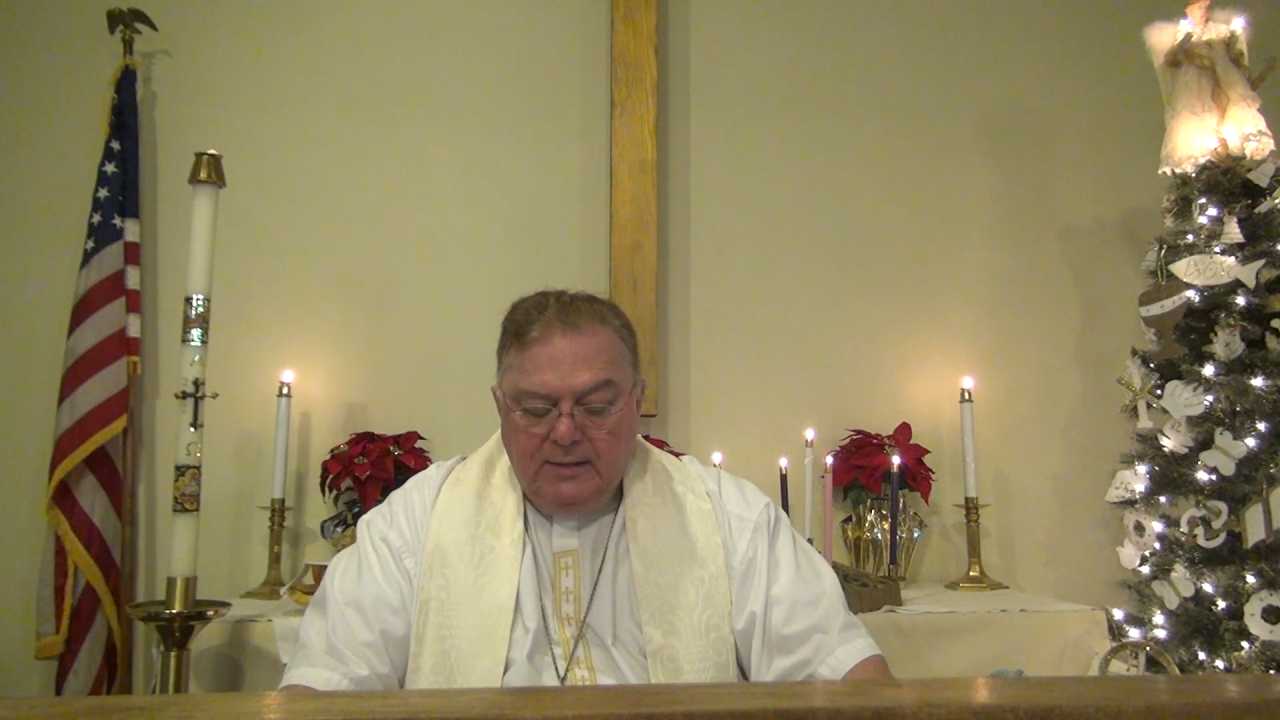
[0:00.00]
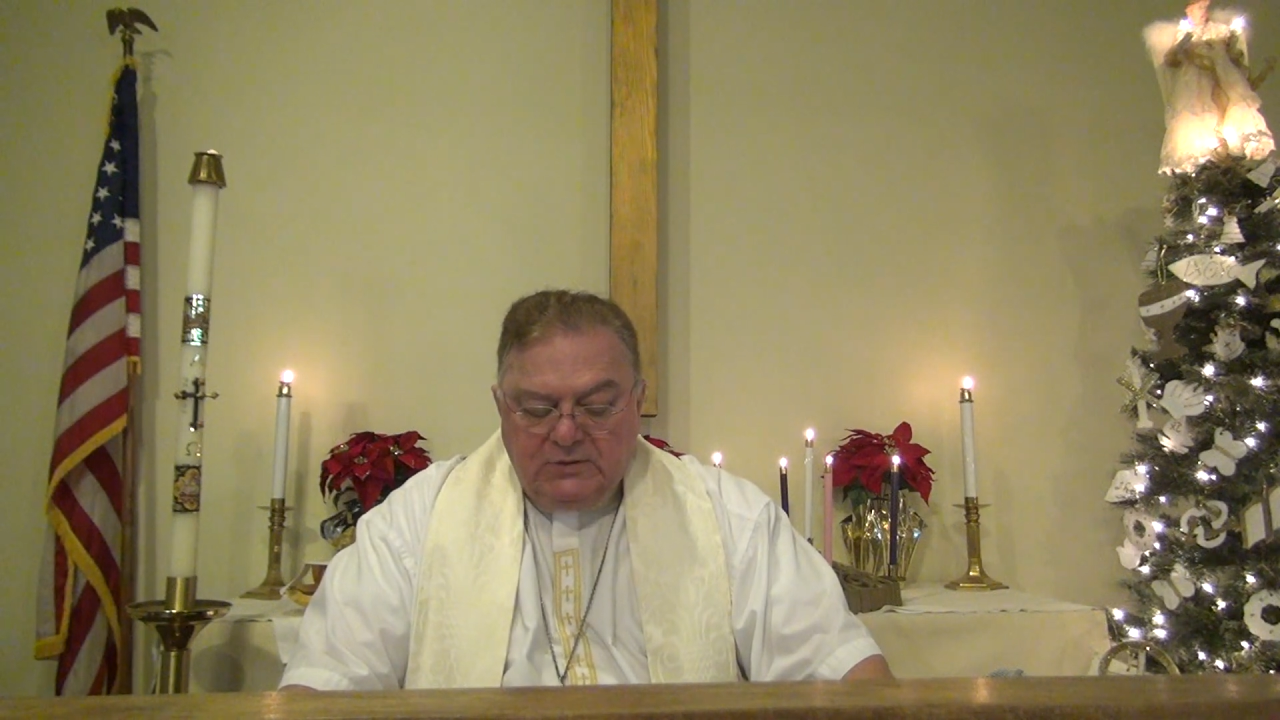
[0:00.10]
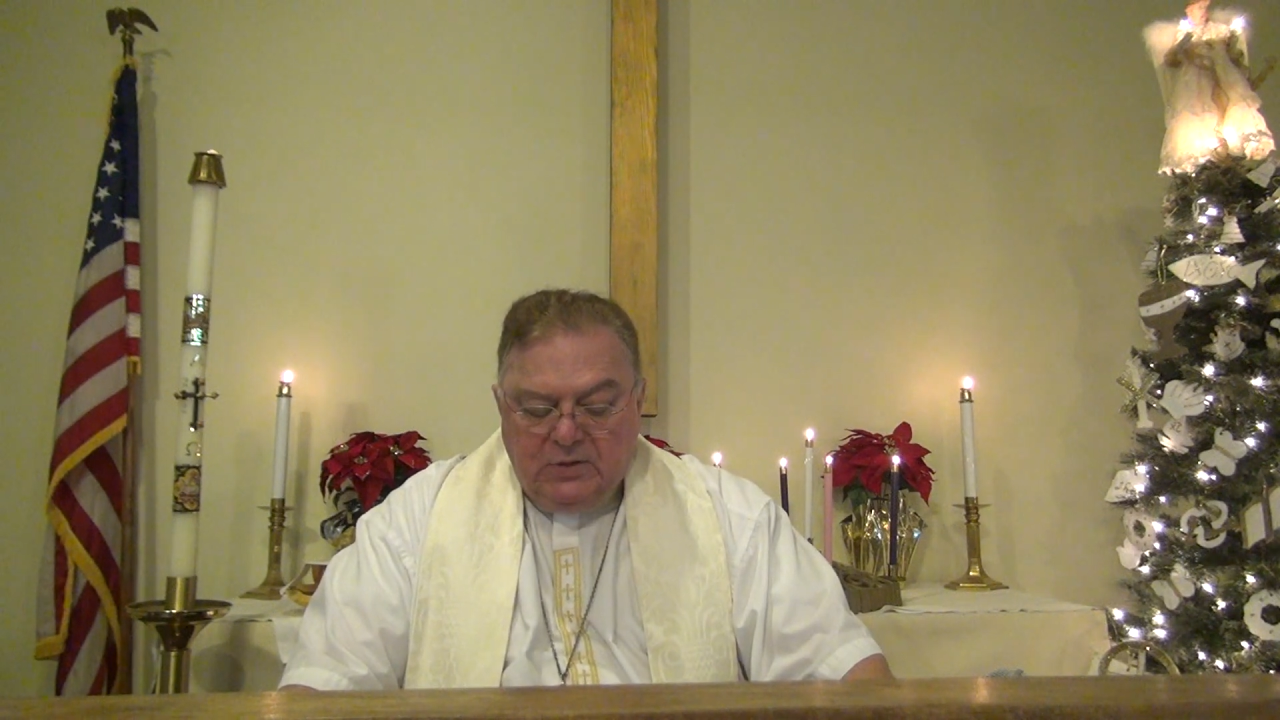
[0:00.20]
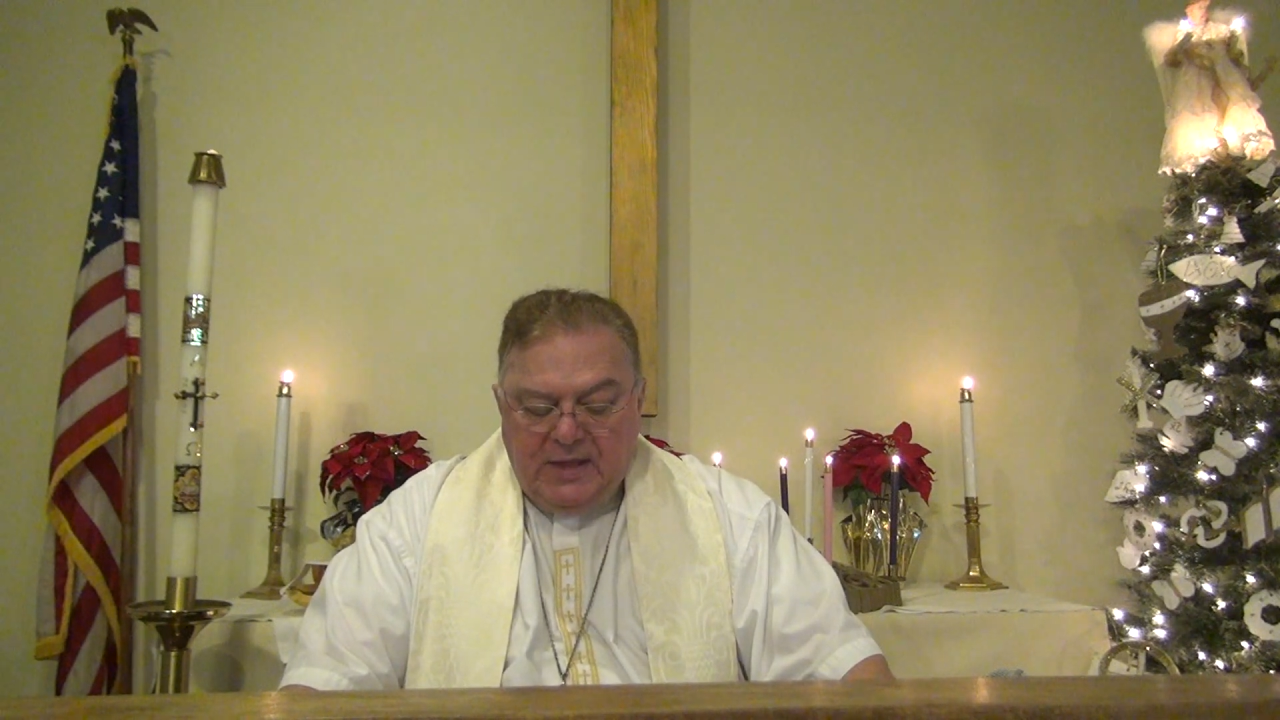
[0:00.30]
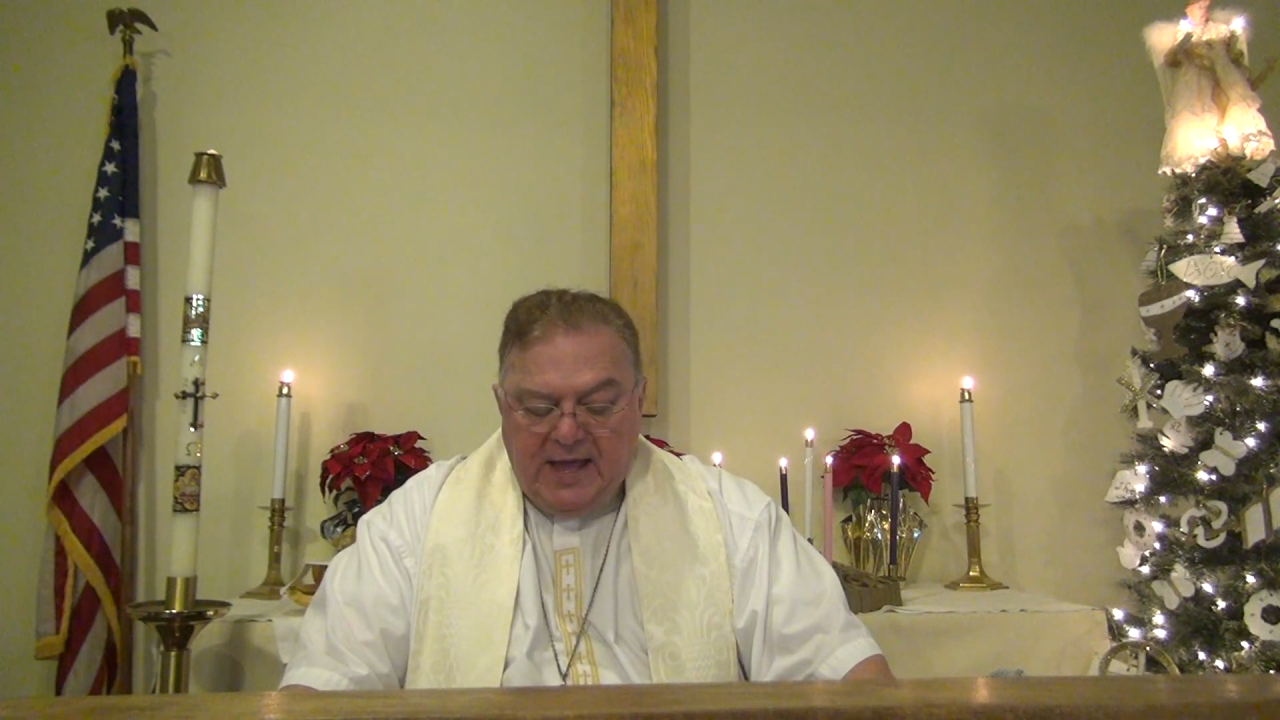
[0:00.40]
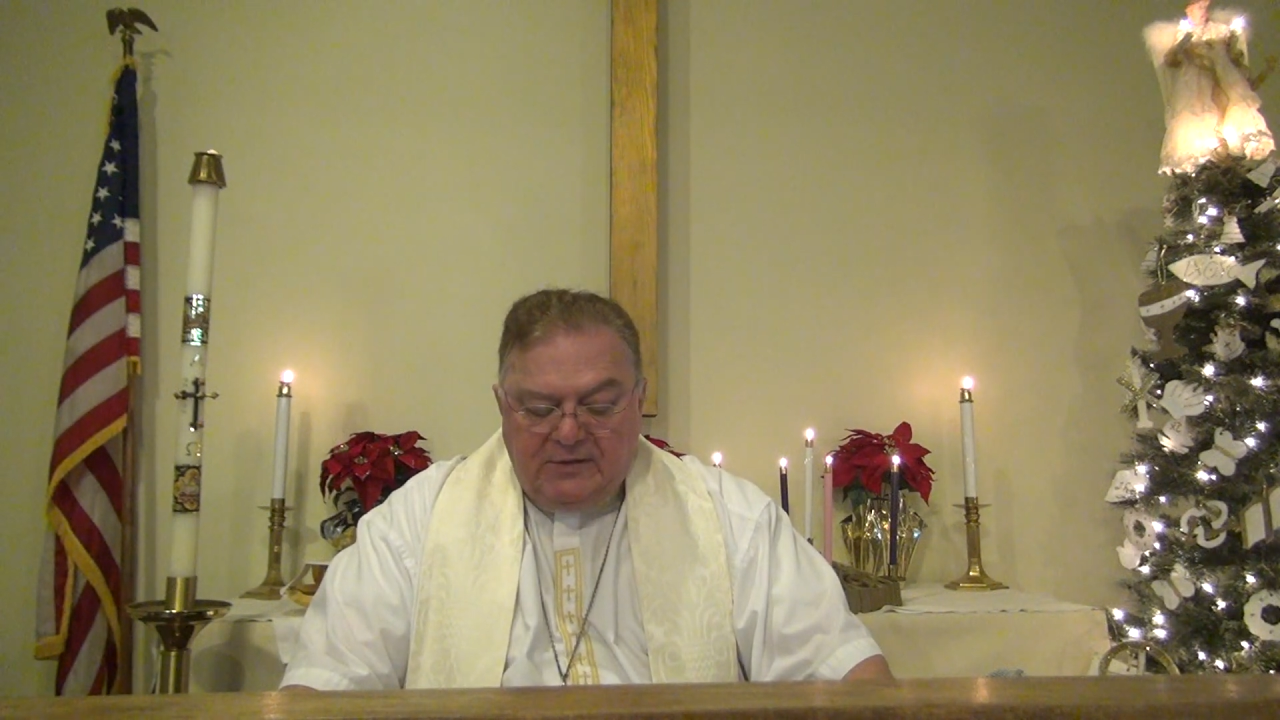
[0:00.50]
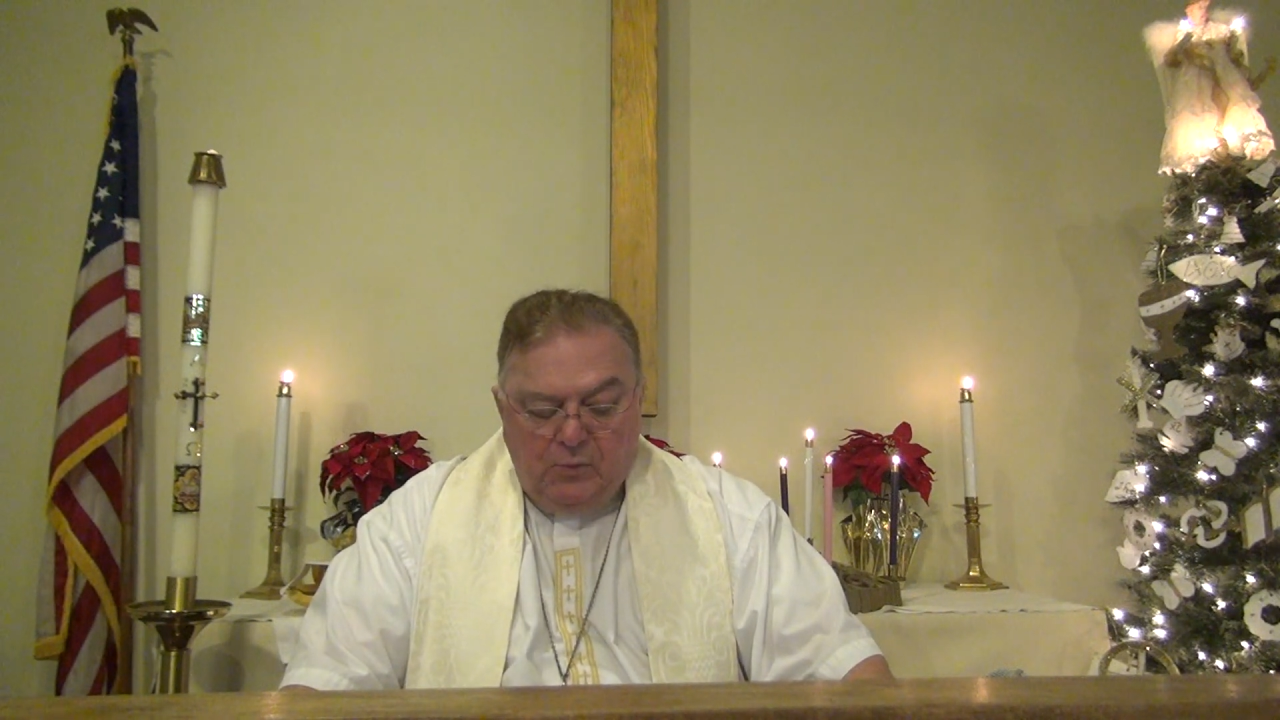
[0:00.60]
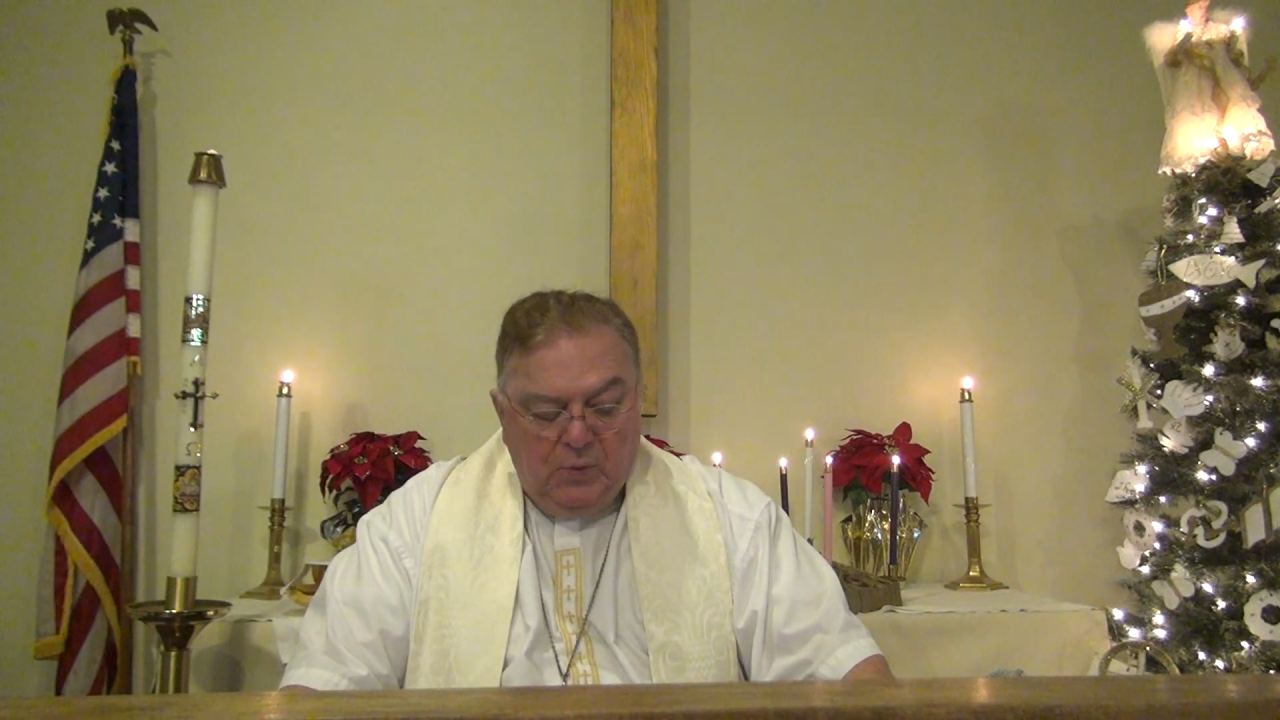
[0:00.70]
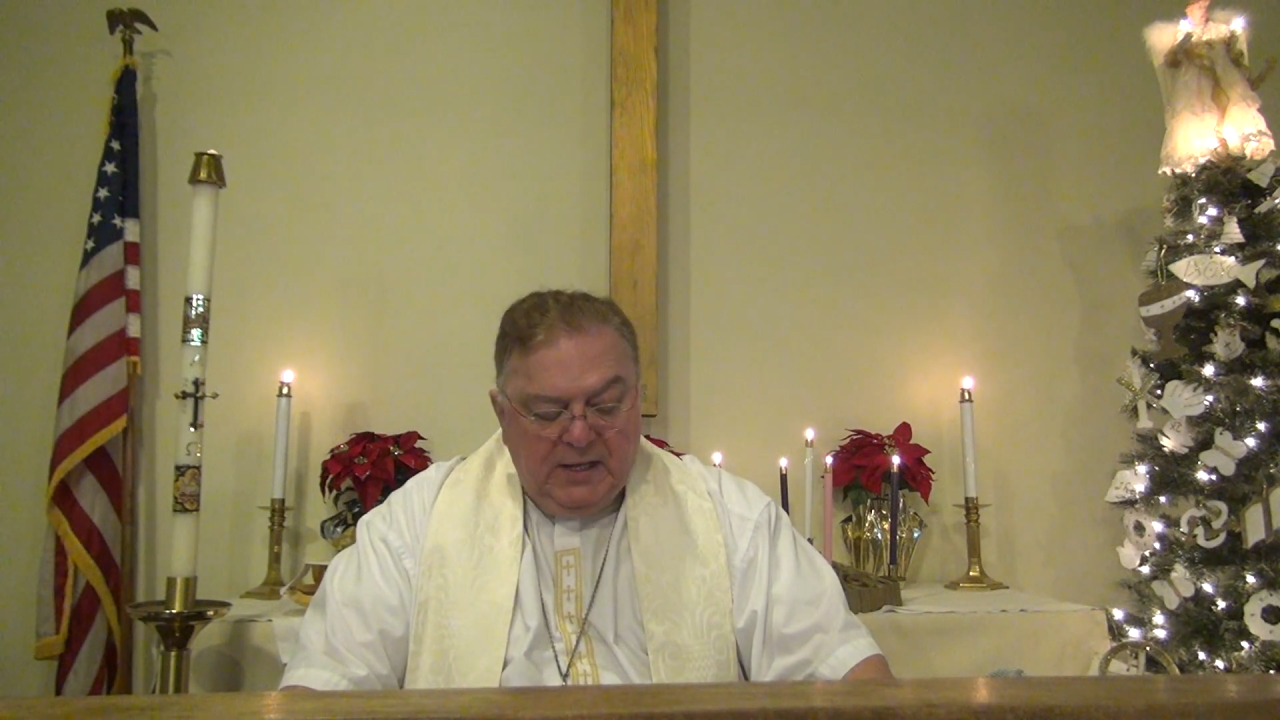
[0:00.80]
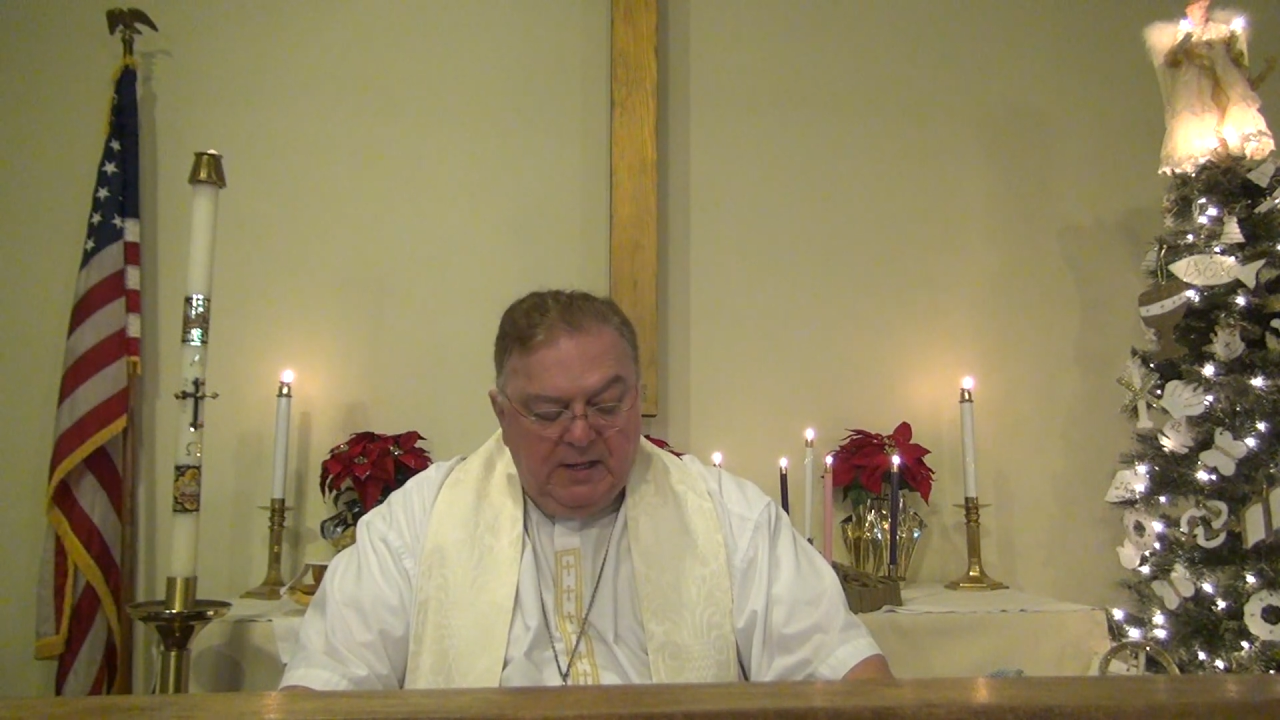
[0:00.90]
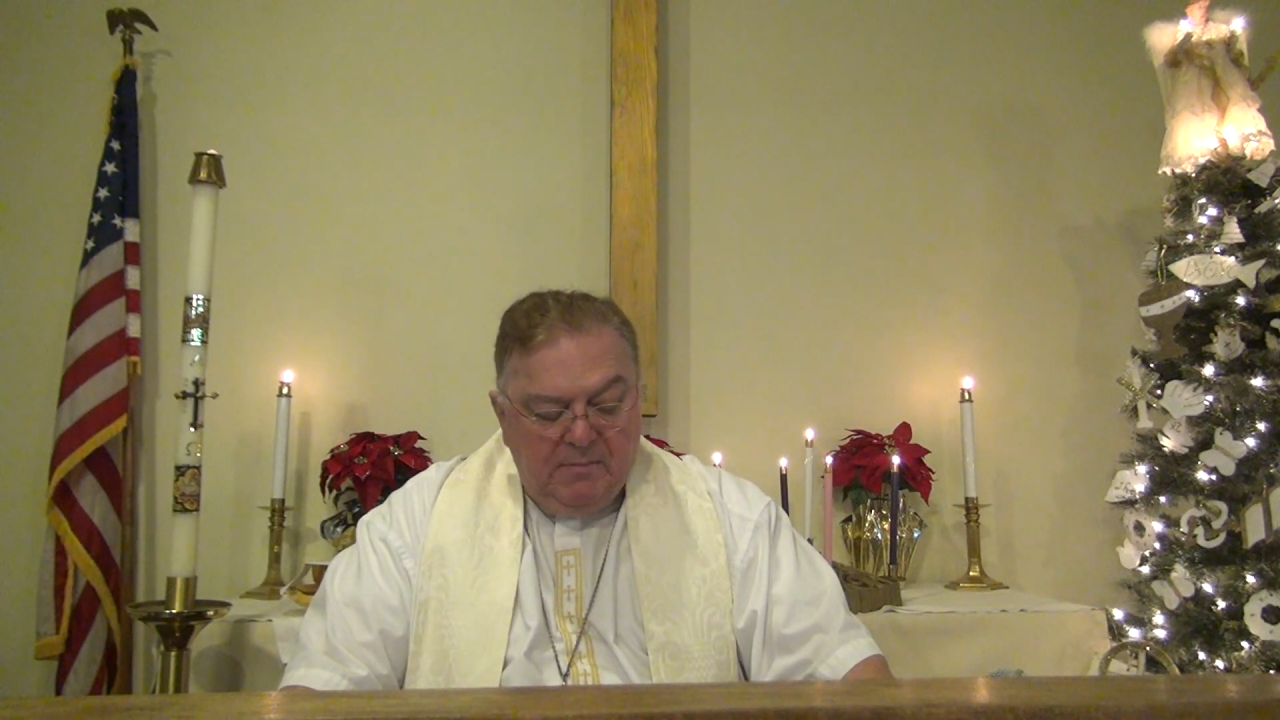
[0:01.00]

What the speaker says: so that we